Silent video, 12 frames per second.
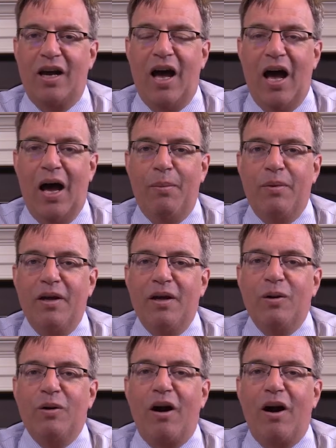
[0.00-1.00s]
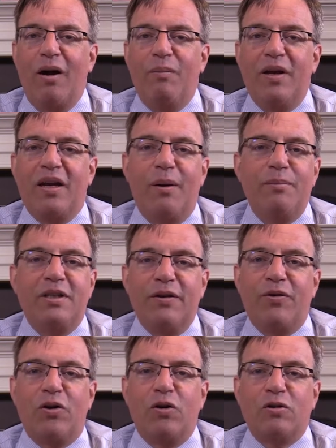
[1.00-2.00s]
are become
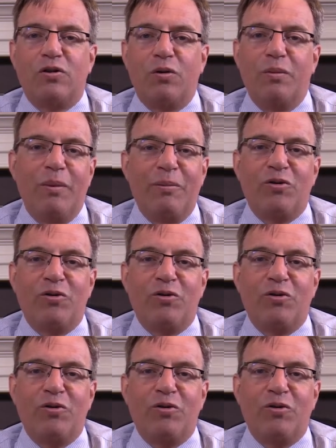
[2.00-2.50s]
difficult to remember.